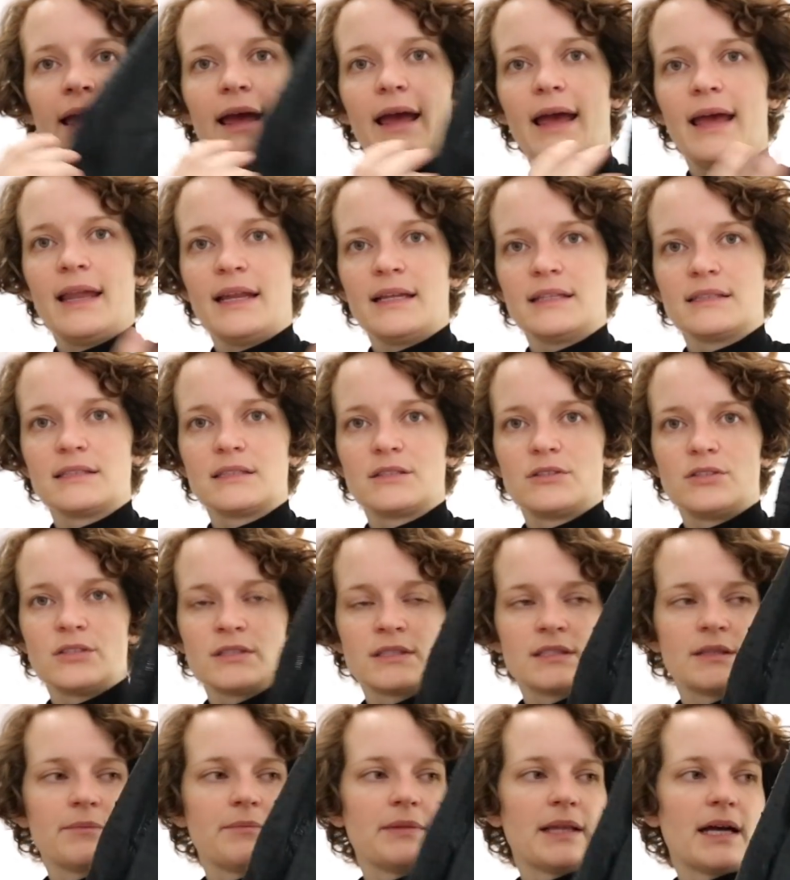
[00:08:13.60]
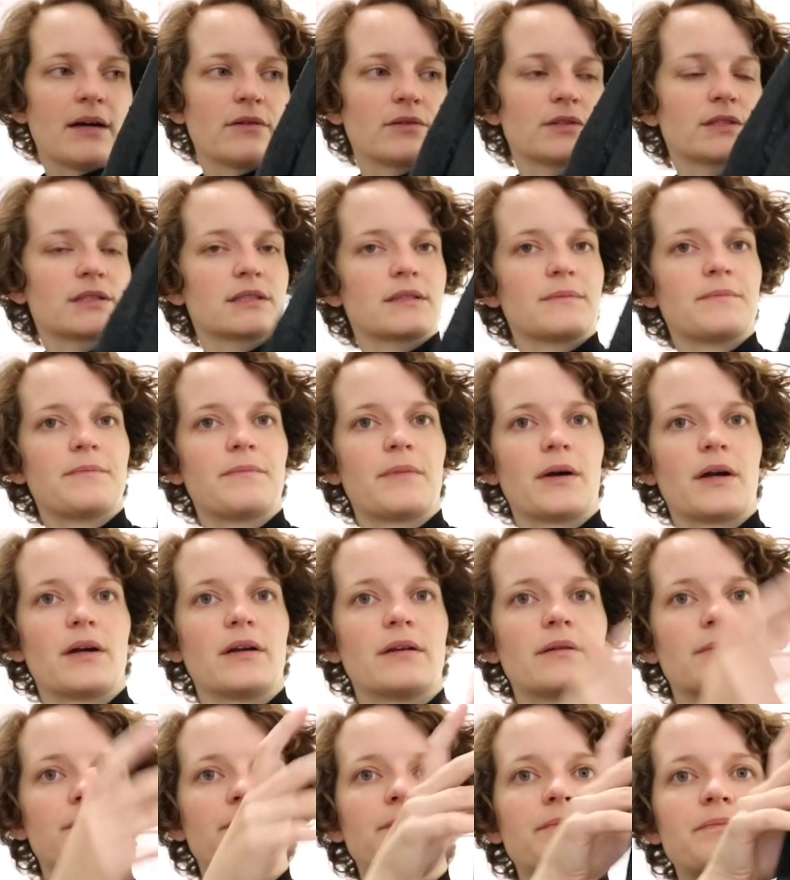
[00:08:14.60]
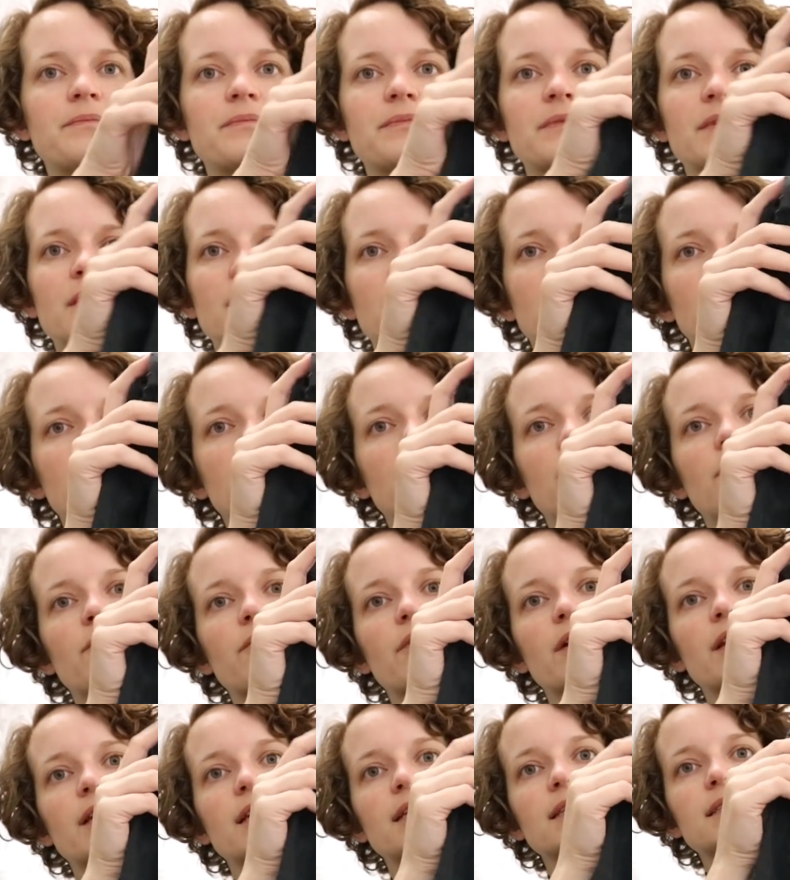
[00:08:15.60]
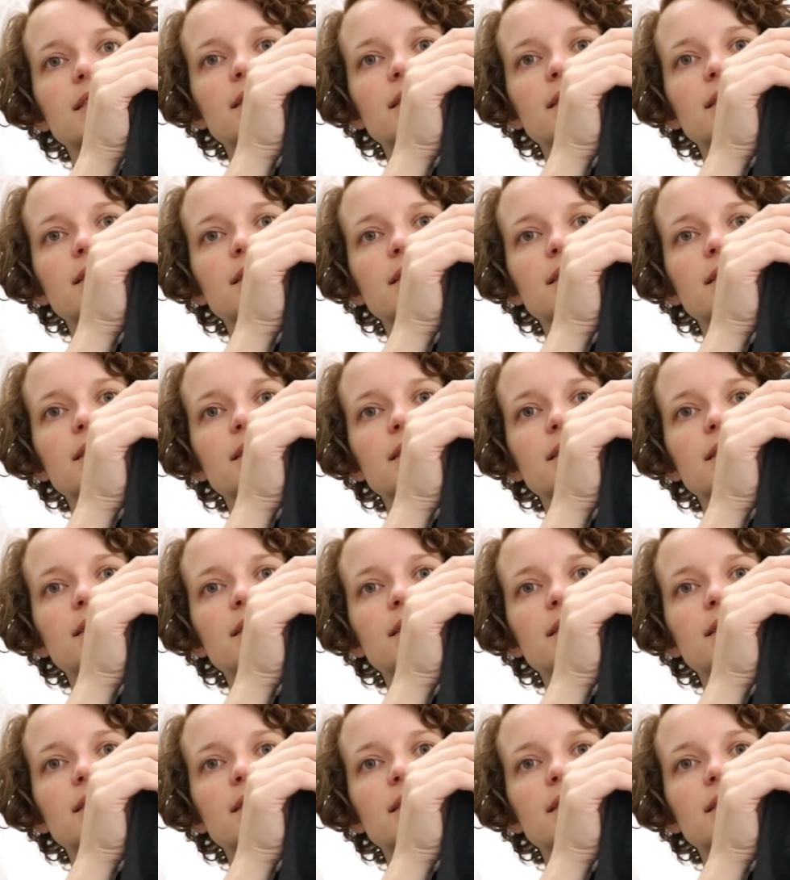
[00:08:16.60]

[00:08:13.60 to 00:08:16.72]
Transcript: and it's just the blouse part. The front is